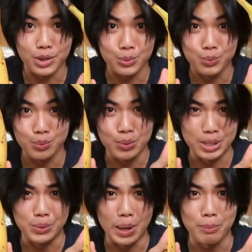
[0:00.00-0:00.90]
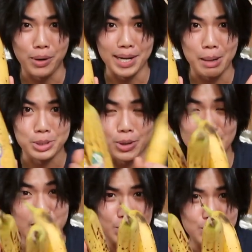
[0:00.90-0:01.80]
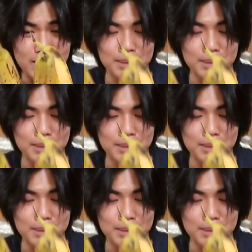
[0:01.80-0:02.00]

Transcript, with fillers: They're really ripe right now, so I need to use